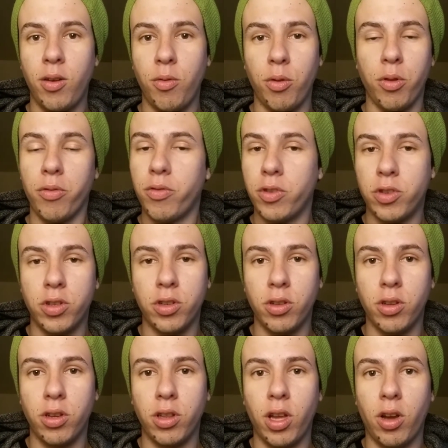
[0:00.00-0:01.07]
will
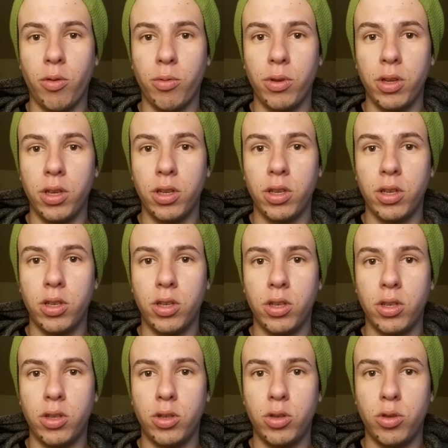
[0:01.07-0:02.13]
officially allow me
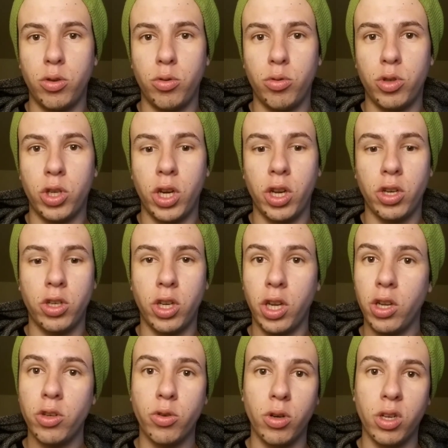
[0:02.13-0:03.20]
to change to
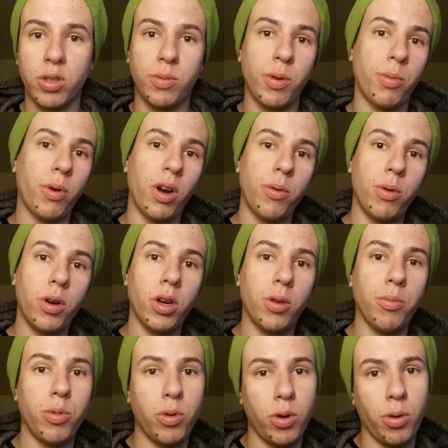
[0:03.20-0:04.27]
Android as my primary
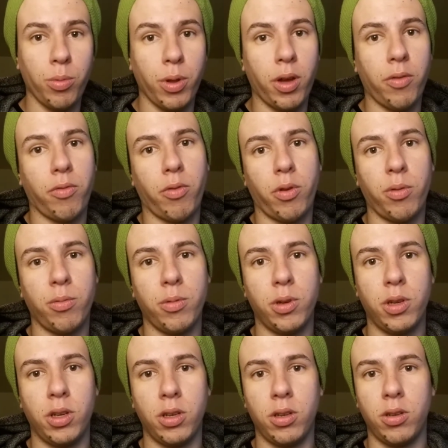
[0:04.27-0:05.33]
computing platform,
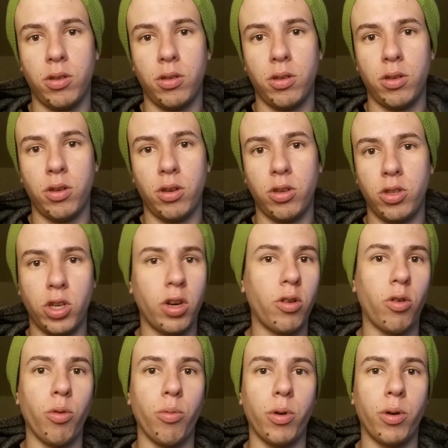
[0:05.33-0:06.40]

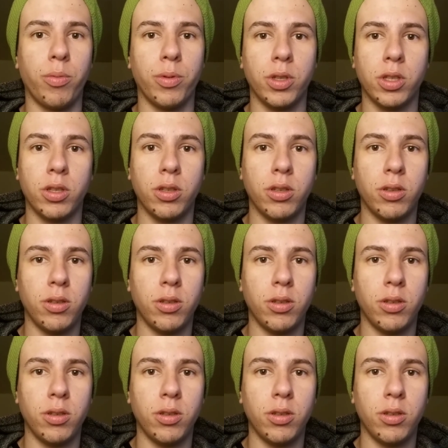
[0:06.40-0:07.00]
general purpose.